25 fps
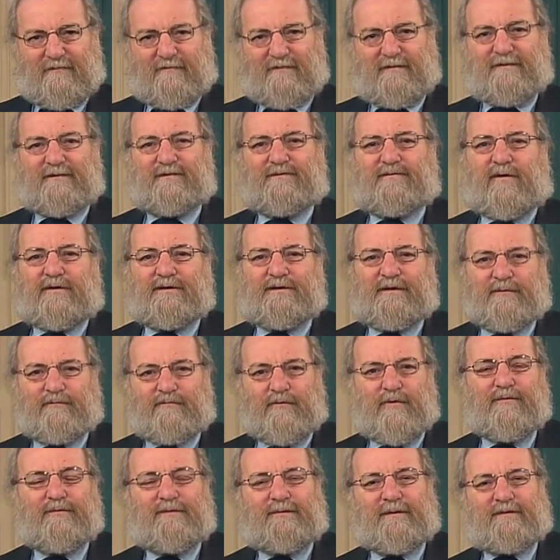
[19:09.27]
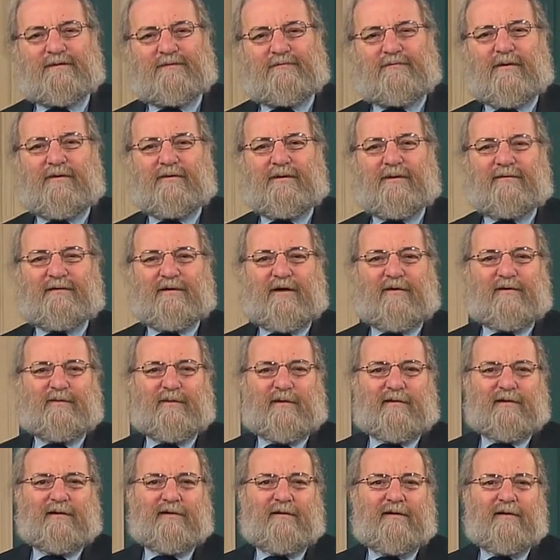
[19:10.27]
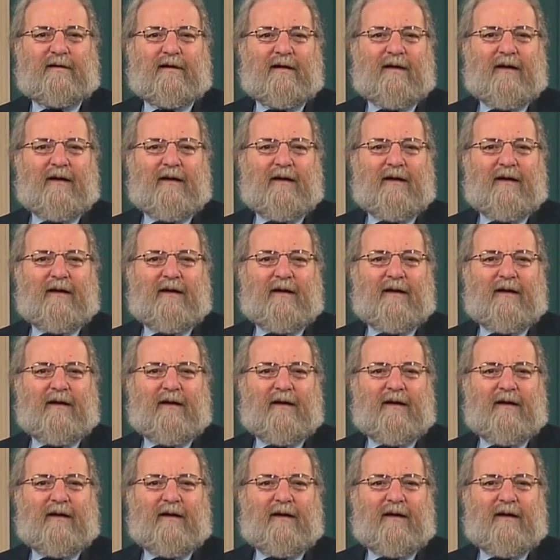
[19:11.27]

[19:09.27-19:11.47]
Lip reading: starchy root that's grown in South America,